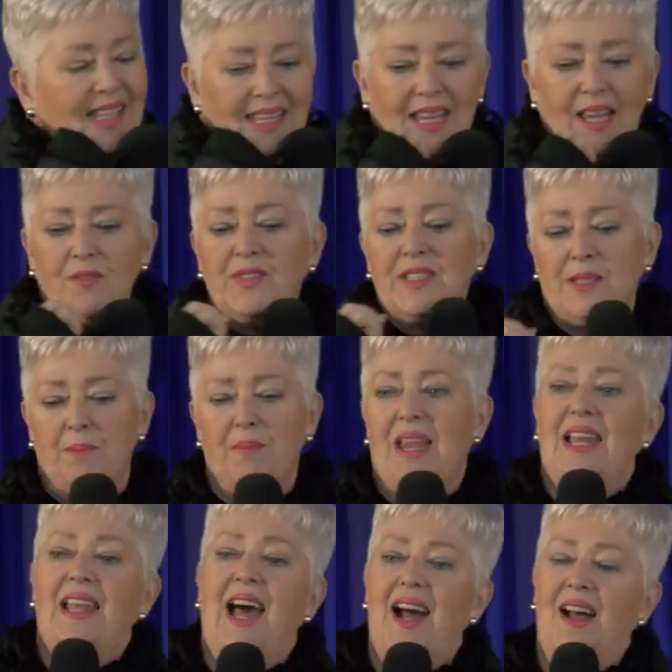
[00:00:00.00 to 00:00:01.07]
gives
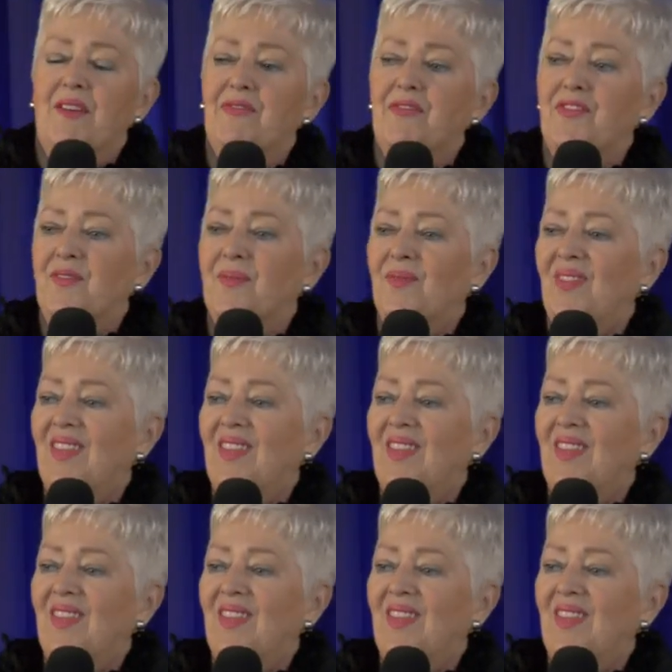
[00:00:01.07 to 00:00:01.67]
me life.